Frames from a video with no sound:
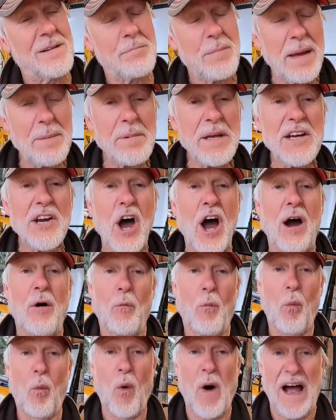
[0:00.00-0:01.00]
maybe
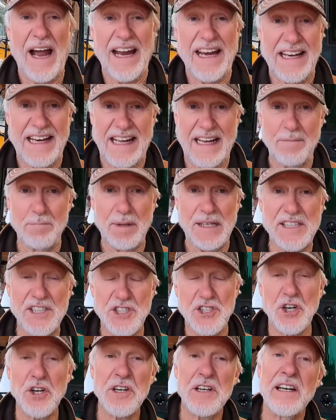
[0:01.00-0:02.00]
not whining, but
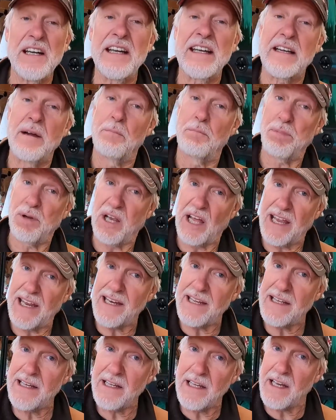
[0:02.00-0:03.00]
certainly
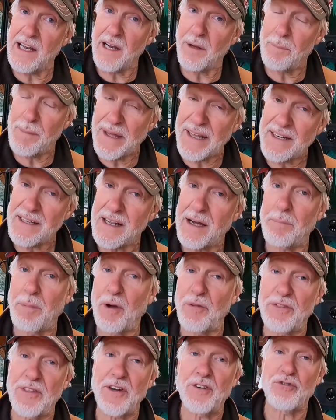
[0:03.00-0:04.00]
complaining a little bit
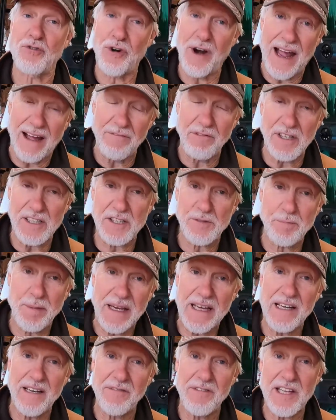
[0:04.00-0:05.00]
about the travel
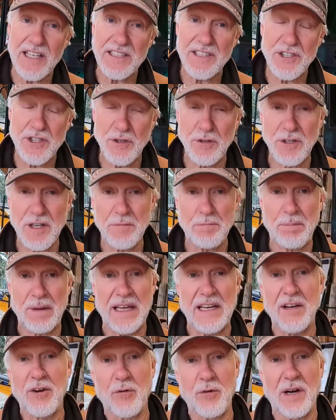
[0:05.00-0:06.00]
speed of this unit
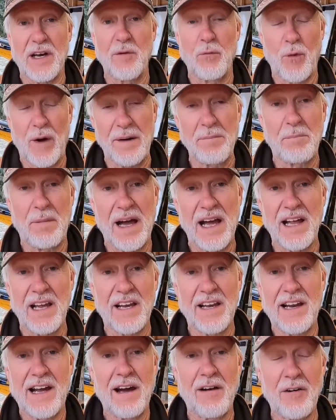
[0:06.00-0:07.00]
being only 1
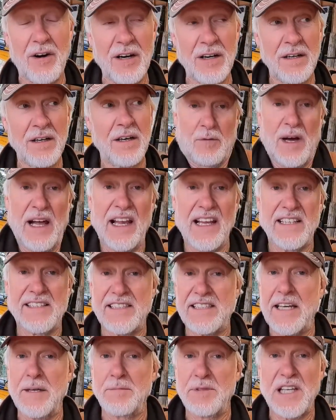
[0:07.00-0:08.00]
mile an hour. Well, it
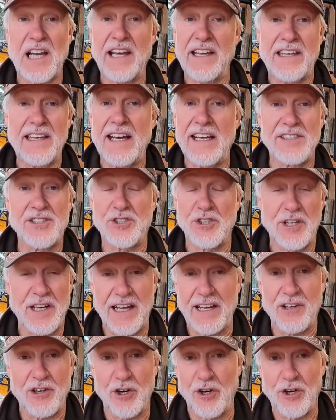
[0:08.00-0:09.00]
seems like
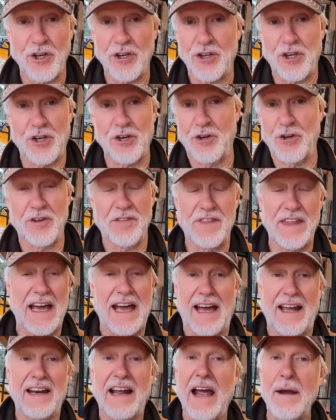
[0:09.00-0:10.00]
yesterday cured
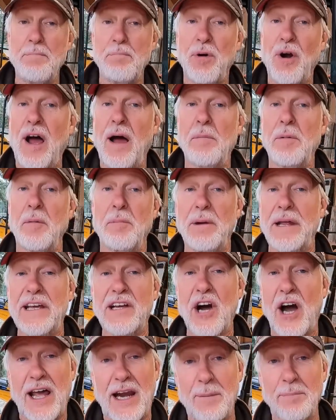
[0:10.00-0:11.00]
that. I probably
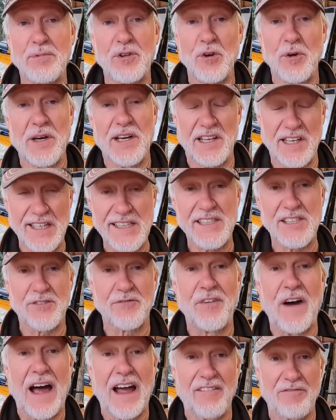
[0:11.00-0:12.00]
got up to at least
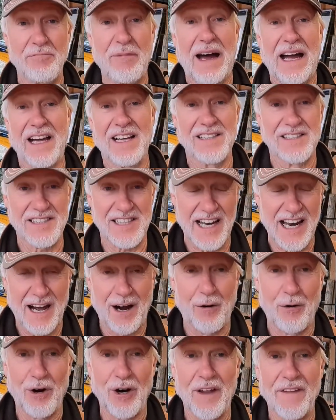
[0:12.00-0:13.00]
5 miles an
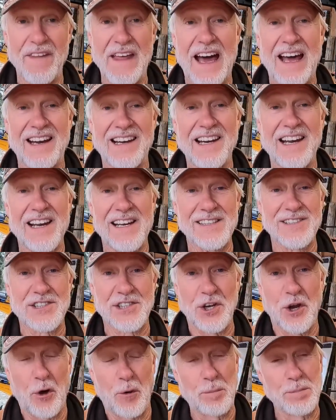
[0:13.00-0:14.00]
hour on that little
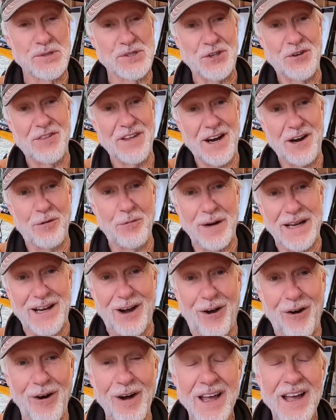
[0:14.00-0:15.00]
slope, so there we
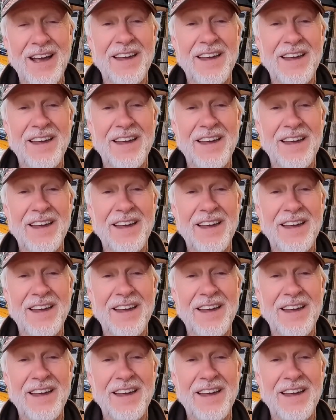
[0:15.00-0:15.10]
go.